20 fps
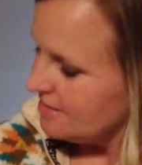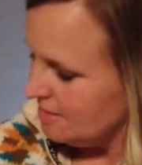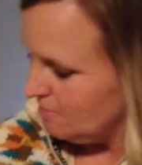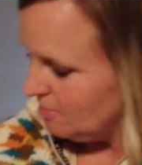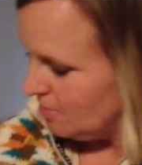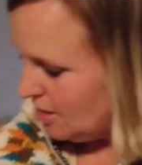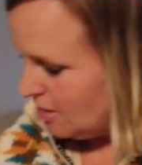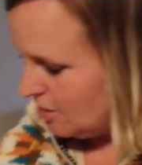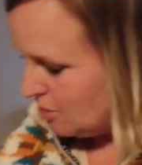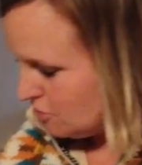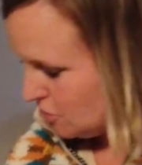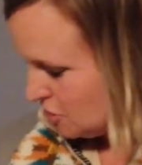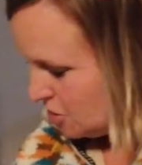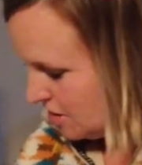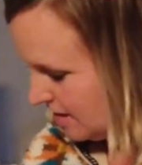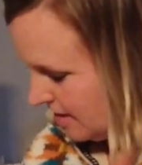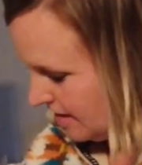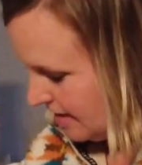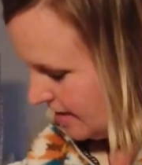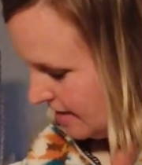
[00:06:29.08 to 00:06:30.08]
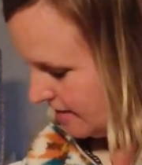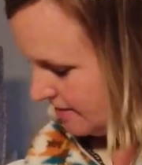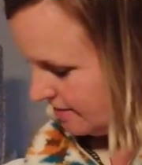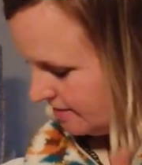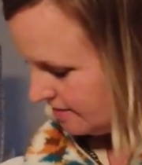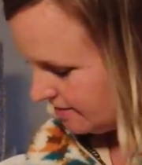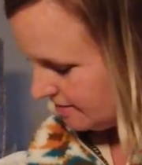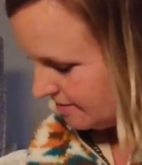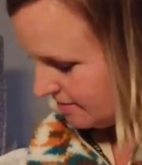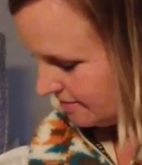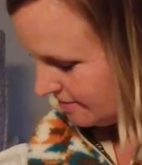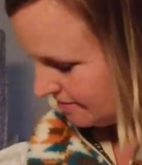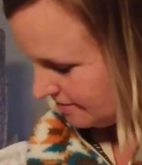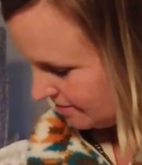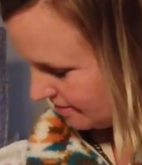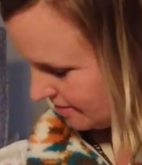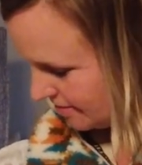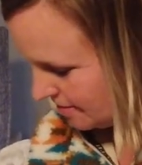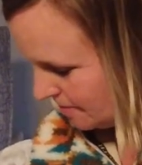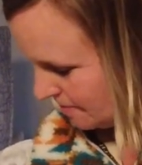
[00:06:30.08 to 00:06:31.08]
Some lotion.
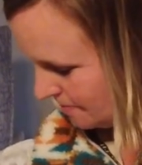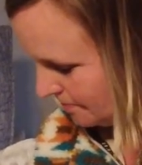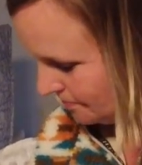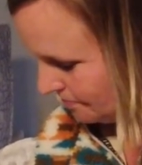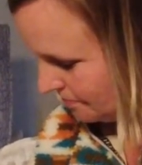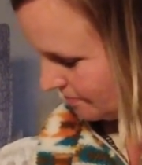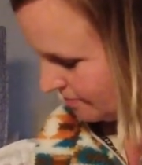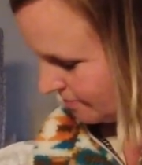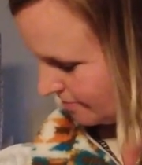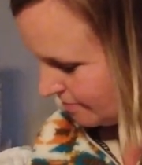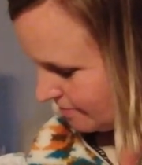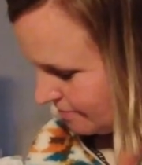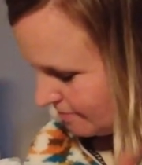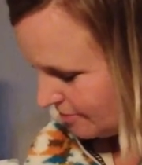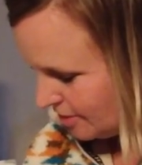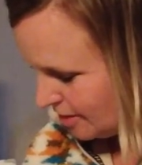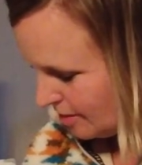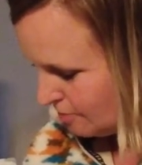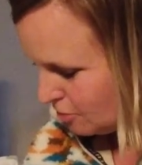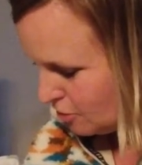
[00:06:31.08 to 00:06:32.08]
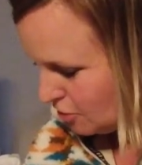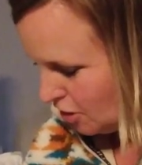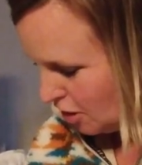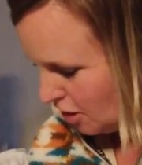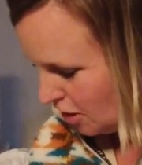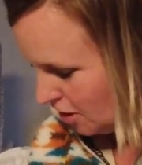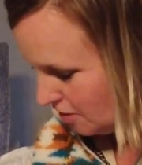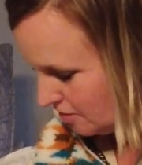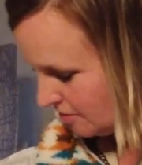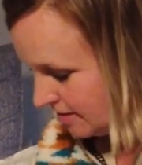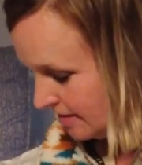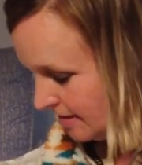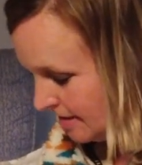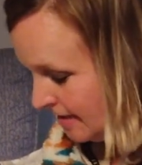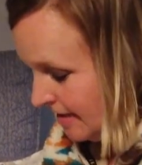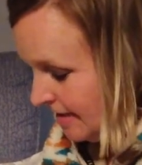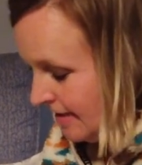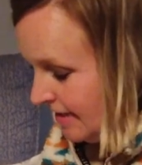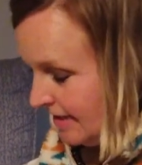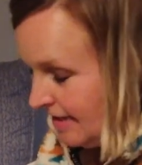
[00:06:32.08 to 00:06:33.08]
Some lip gloss,
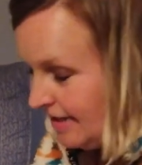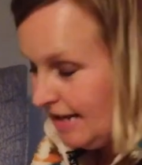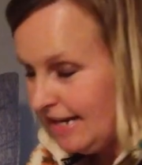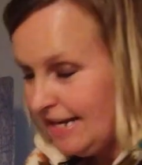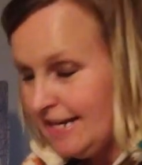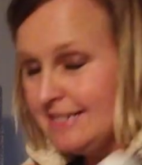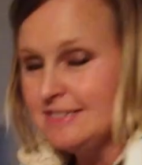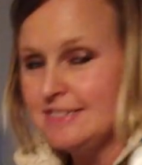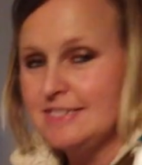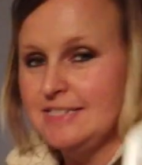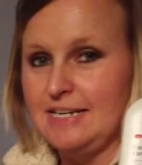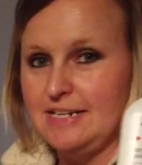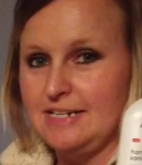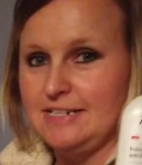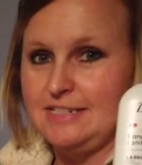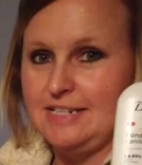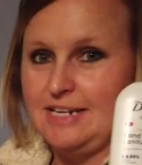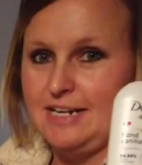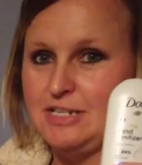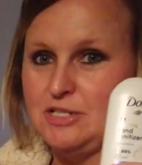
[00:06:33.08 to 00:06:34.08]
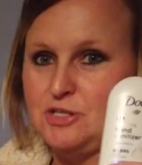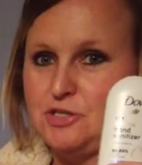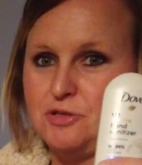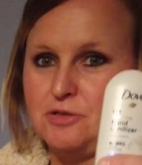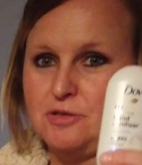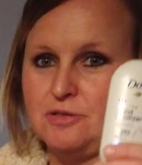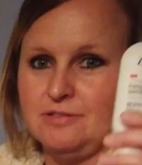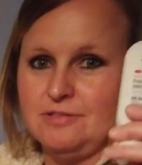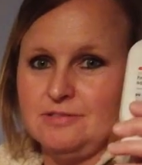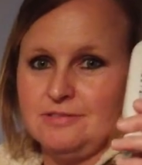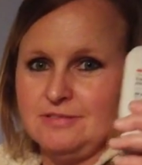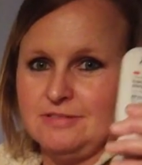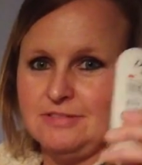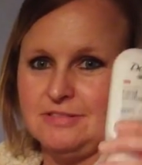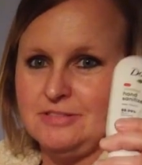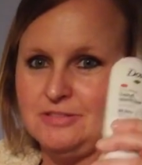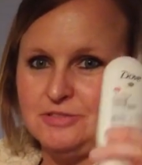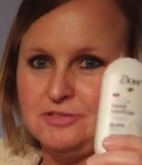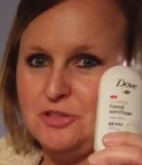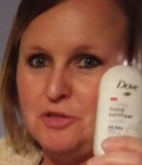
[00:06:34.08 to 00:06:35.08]
hand sanitizer.
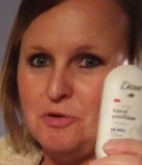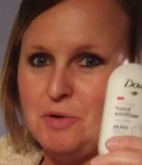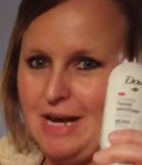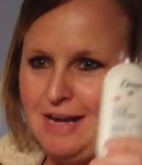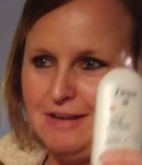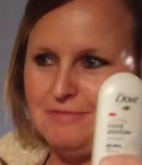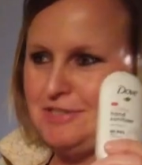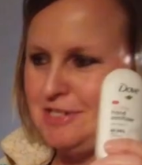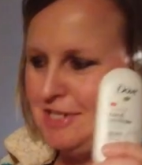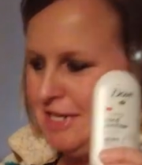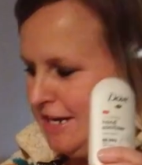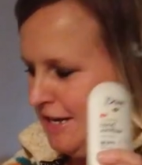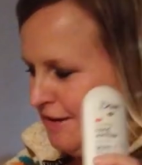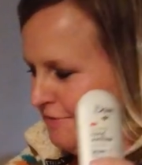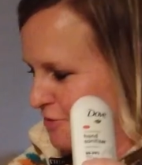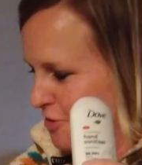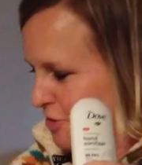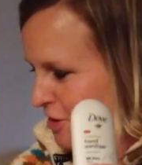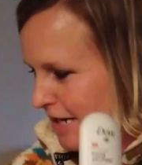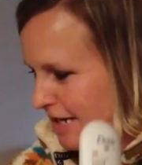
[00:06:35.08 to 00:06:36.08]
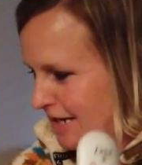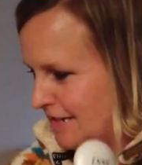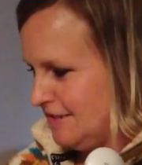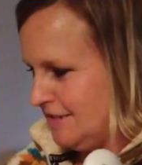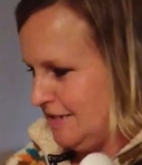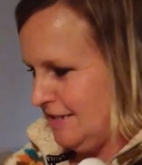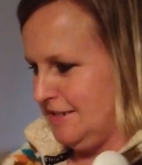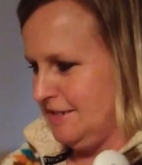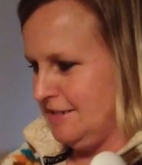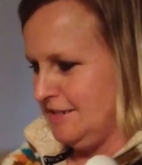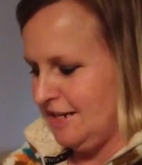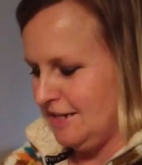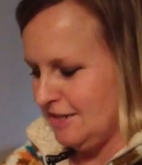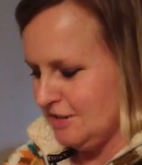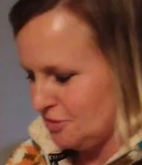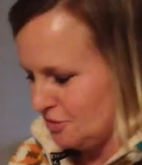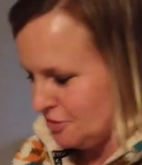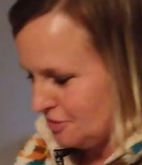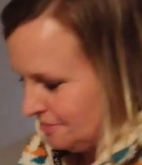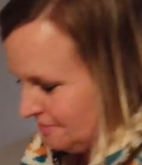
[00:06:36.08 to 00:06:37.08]
You have to have your hand
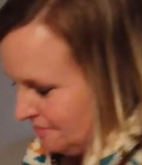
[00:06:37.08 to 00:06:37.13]
sanitizer.